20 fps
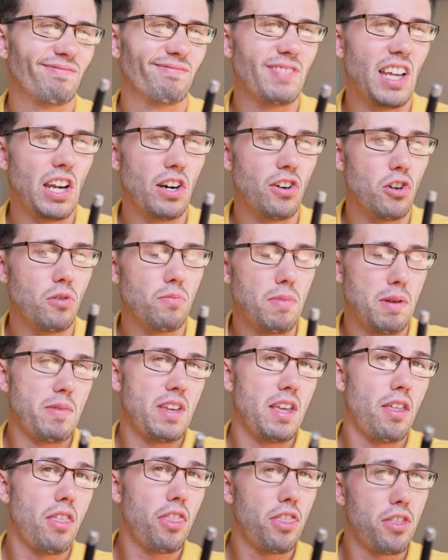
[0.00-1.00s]
I don't know, maybe
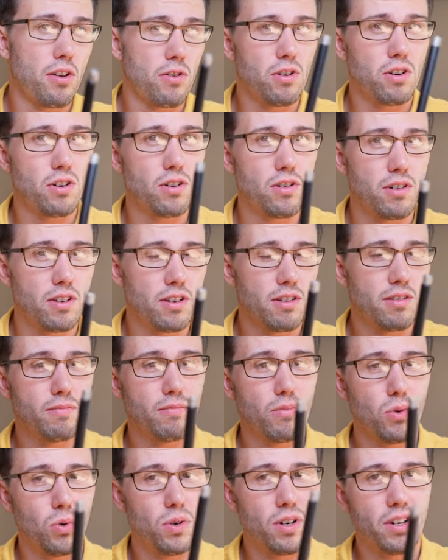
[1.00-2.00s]
a third
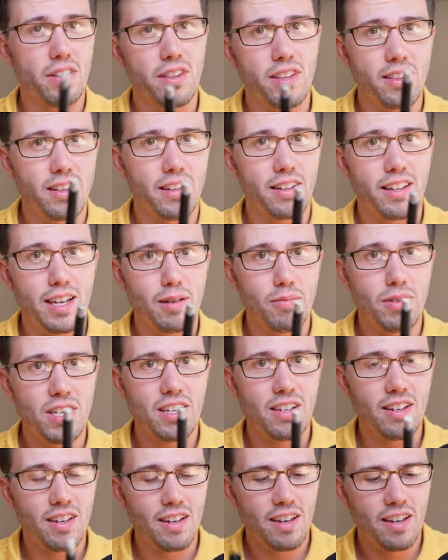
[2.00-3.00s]
more than the Lamy.
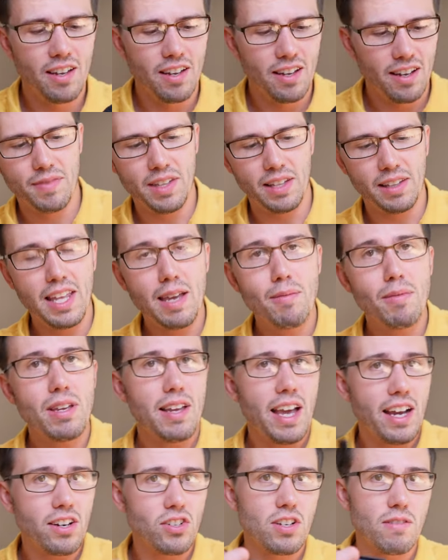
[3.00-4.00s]
The
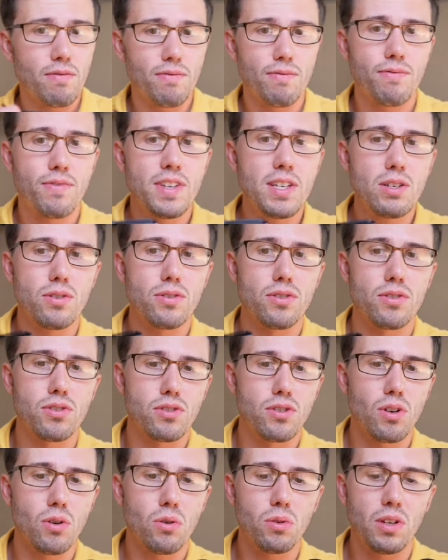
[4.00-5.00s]
Lamy actually feels
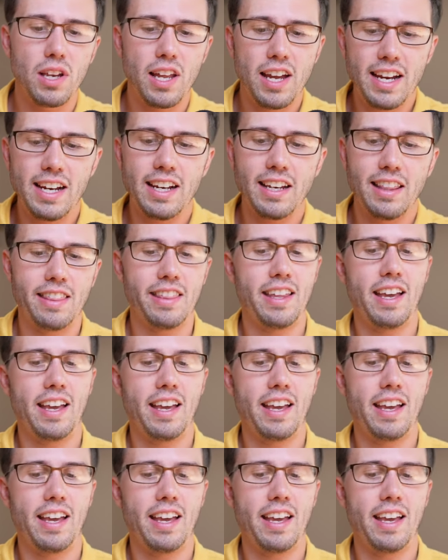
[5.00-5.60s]
so light